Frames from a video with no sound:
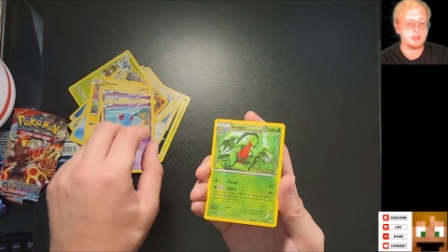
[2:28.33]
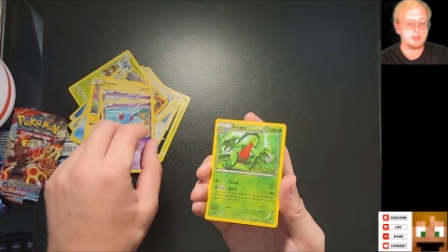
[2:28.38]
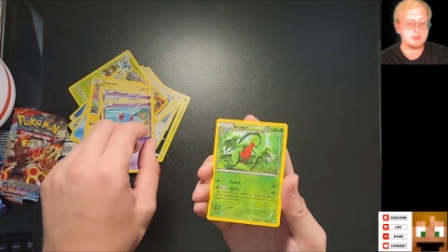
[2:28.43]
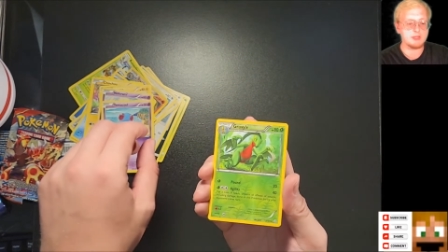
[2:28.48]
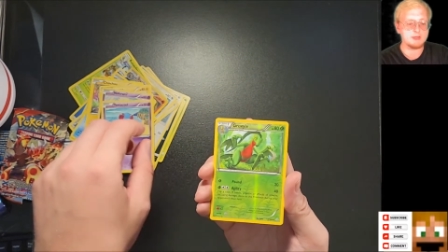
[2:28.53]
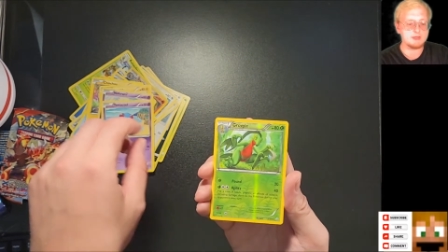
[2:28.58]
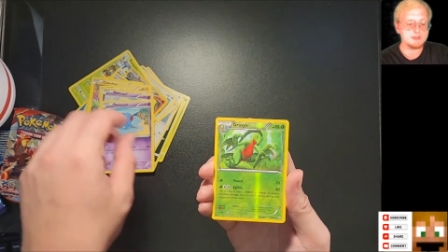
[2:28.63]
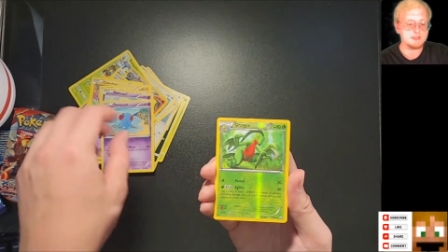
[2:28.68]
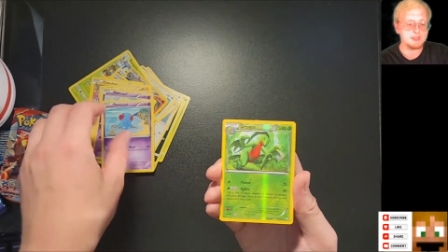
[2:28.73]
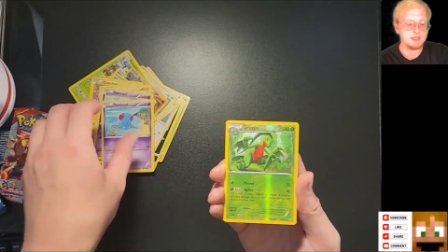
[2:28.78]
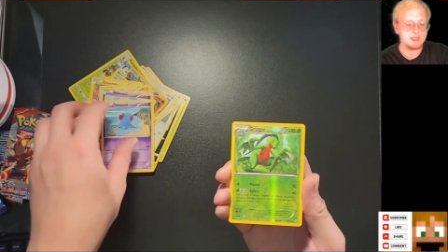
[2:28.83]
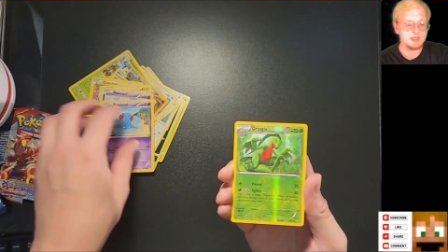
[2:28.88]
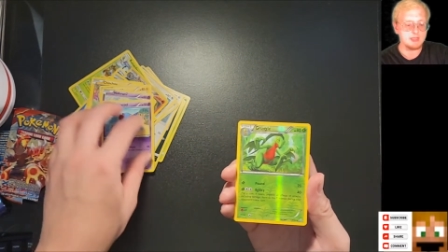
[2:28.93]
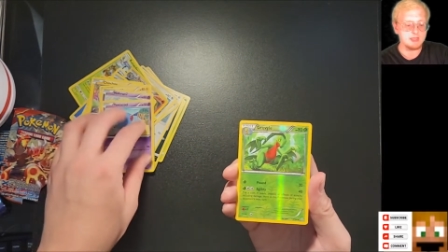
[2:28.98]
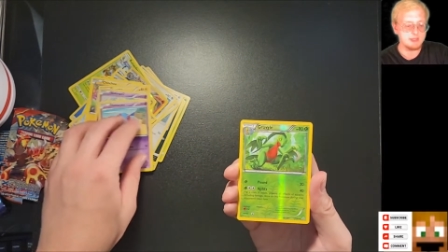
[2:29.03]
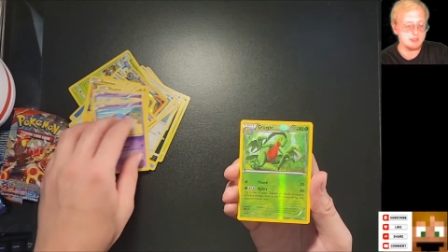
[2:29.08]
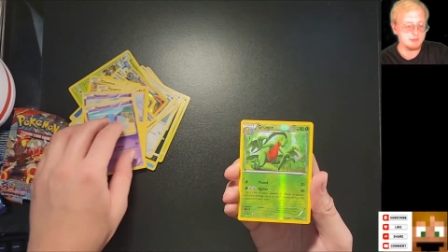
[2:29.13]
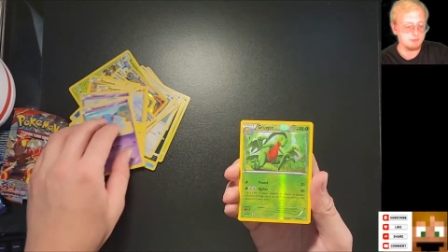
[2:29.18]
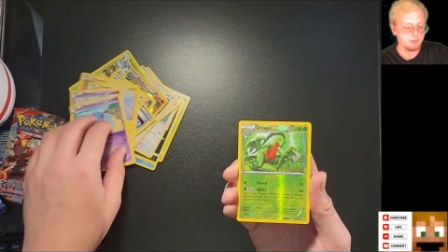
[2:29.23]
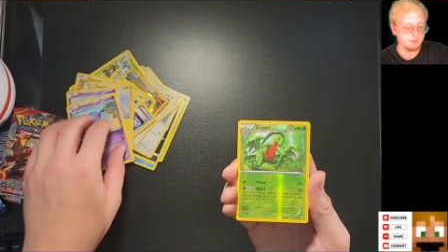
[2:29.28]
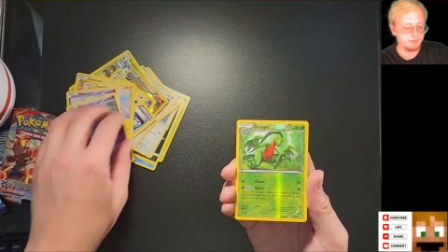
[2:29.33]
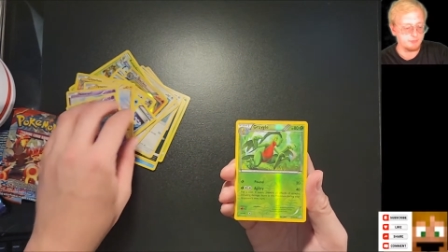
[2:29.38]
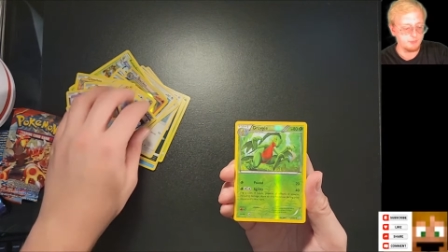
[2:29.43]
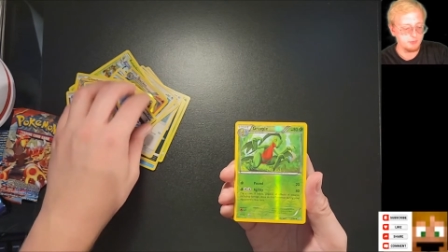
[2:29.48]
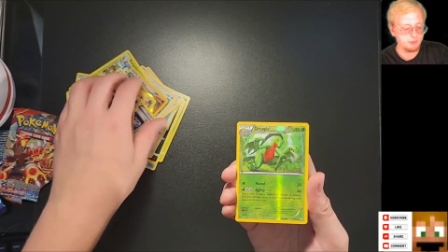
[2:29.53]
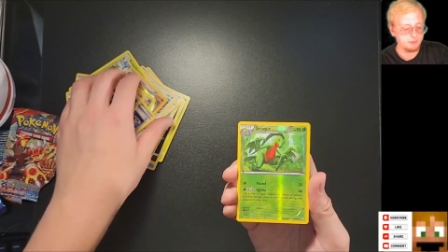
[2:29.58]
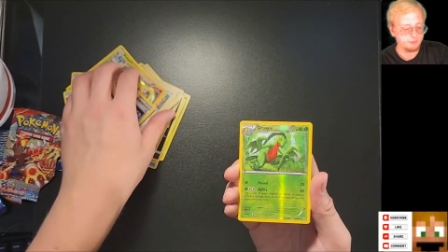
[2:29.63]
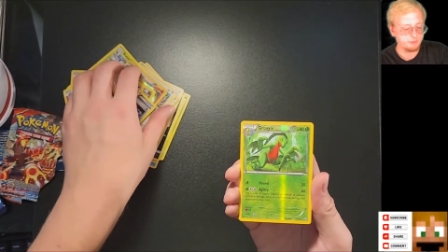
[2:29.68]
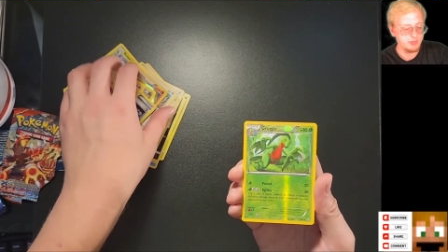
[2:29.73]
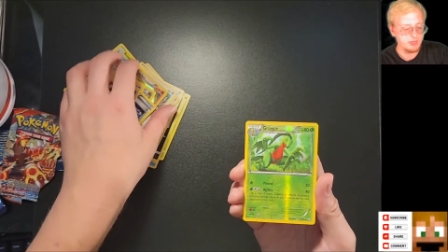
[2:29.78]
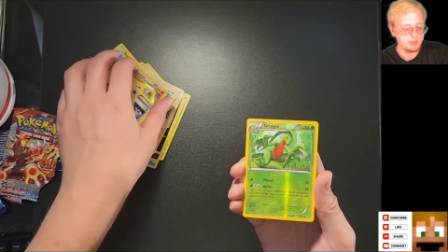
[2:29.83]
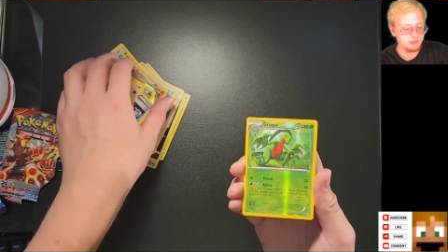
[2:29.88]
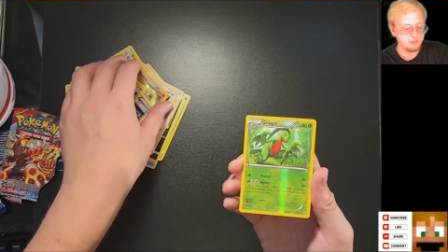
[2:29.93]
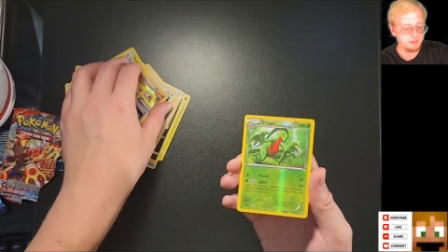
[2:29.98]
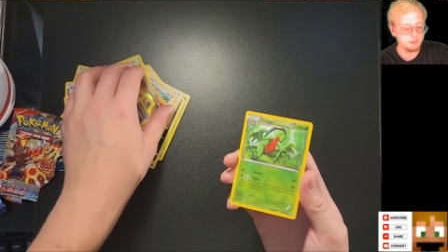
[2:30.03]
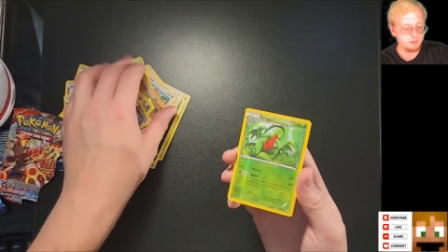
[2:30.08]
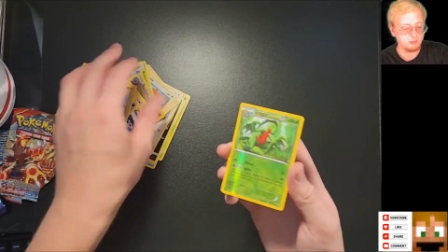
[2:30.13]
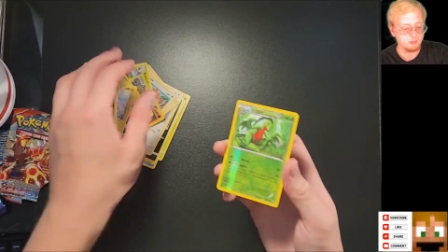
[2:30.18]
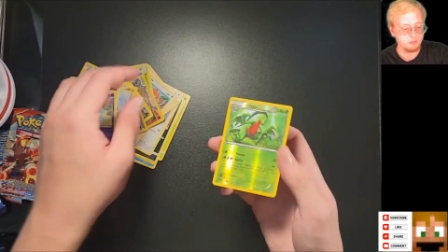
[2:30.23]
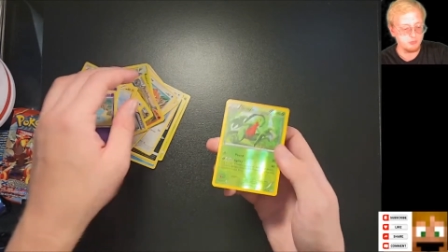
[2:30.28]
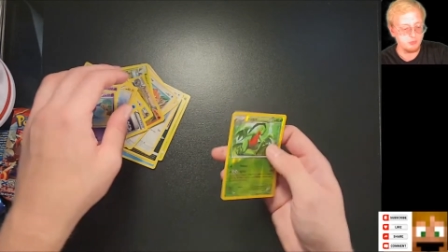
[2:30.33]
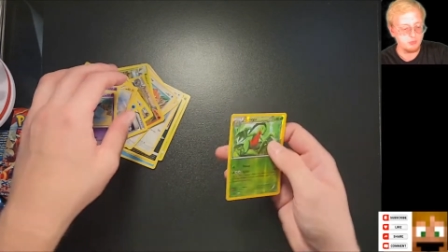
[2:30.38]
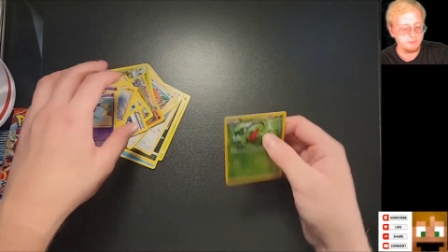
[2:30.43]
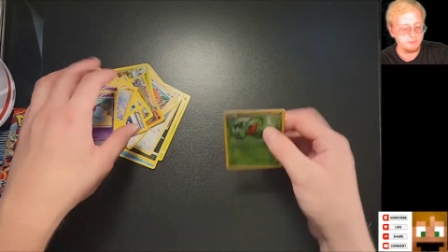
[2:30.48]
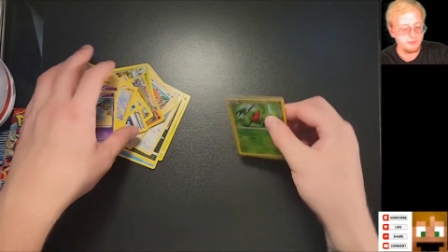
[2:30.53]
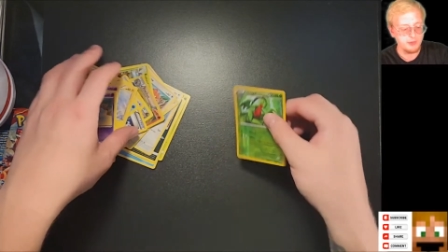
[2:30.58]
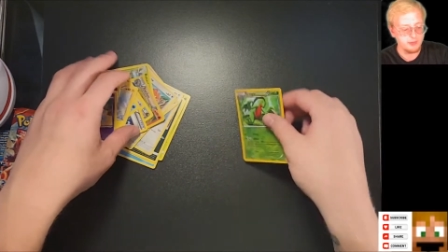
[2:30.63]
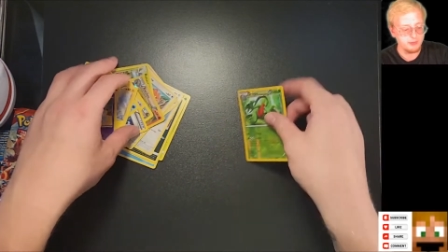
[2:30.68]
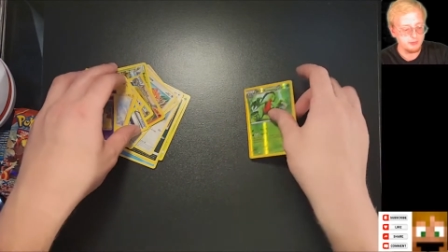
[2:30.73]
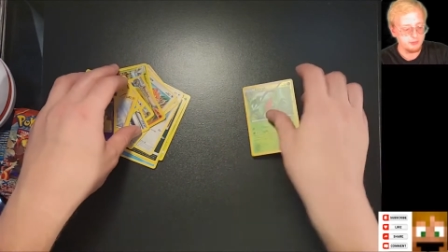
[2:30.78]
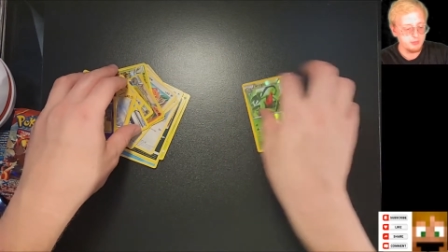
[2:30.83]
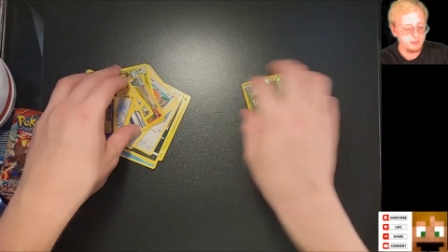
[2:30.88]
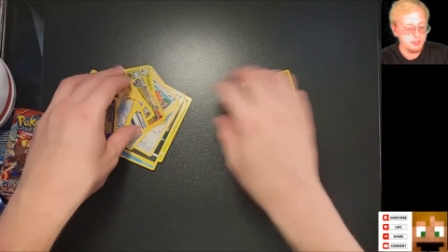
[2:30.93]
and a reverse hollow Grovyle.